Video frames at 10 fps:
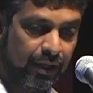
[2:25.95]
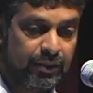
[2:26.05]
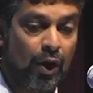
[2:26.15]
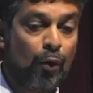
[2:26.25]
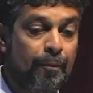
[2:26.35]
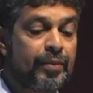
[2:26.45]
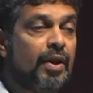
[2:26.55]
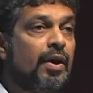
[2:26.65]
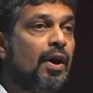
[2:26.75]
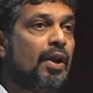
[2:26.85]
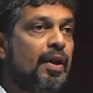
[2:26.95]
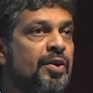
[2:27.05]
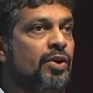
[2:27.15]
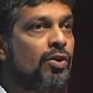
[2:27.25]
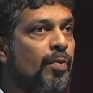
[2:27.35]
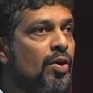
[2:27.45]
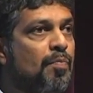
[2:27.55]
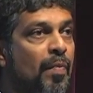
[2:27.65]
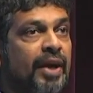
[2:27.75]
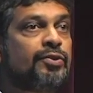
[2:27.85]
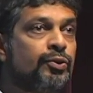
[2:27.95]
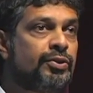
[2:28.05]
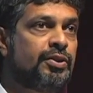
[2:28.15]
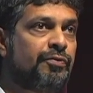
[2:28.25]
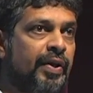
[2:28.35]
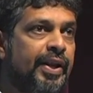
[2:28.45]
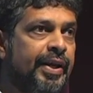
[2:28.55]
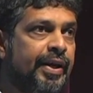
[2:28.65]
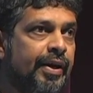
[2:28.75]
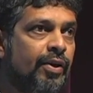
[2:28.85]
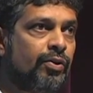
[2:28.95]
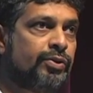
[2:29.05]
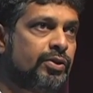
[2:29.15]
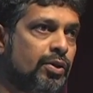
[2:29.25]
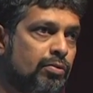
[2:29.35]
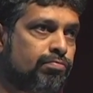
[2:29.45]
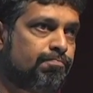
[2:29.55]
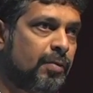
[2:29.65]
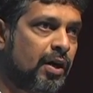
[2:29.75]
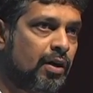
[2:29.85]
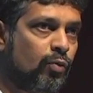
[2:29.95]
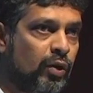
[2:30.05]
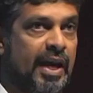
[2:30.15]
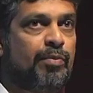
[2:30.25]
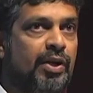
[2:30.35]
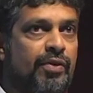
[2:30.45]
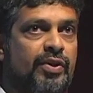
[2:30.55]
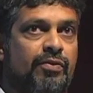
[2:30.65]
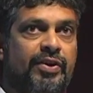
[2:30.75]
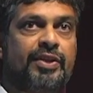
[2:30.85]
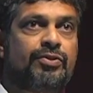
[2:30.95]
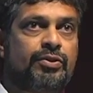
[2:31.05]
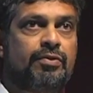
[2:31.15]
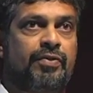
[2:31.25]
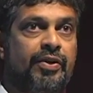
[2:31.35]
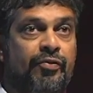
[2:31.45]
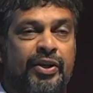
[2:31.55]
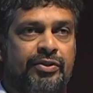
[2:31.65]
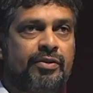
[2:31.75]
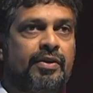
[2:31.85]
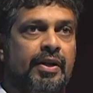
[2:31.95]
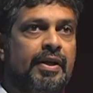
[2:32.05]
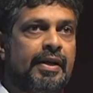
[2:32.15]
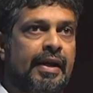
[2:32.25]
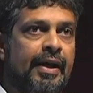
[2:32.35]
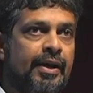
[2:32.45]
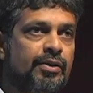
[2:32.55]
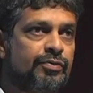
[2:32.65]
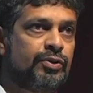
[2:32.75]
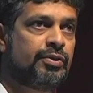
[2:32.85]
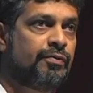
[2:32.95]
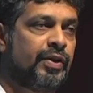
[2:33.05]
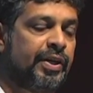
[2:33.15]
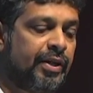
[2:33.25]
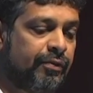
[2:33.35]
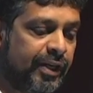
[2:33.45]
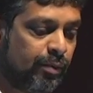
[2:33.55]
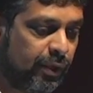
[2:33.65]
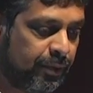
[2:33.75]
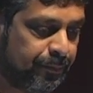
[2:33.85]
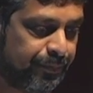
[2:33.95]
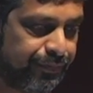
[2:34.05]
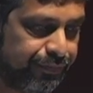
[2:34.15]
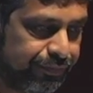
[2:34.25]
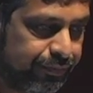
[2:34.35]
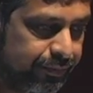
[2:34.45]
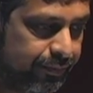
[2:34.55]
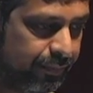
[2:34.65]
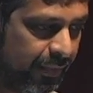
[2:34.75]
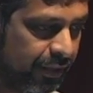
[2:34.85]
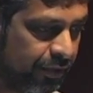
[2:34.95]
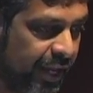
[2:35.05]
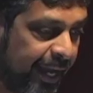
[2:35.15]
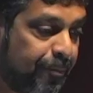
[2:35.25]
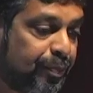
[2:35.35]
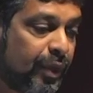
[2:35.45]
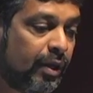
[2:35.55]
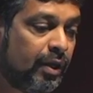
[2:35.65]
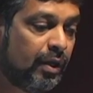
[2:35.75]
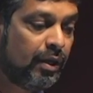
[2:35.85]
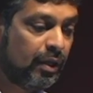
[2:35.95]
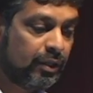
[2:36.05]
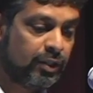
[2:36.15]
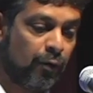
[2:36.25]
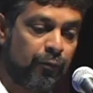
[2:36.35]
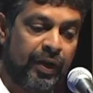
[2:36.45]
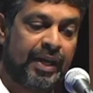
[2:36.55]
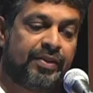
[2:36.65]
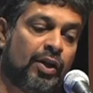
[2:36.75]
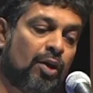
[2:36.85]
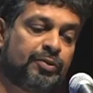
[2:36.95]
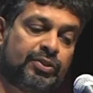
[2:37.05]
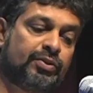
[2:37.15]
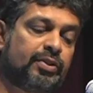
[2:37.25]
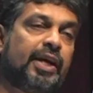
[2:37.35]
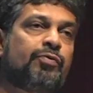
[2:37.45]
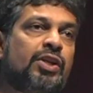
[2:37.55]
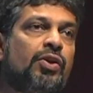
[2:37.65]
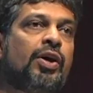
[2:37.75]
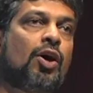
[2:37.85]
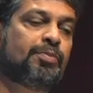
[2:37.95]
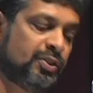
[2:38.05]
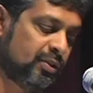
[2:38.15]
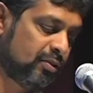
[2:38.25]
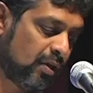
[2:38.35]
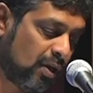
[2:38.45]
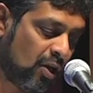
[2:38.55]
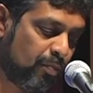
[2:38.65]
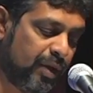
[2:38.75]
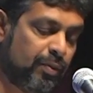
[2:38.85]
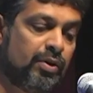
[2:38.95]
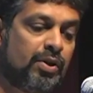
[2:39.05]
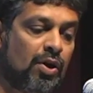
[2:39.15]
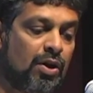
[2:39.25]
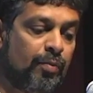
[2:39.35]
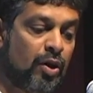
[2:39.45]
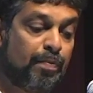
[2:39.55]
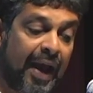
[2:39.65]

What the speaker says: So let me talk about my sources of funding and also what I believe are the various sources of fund, traditional and other sources of funding available today. So financing options, right? When you look at options, a lot of people talk about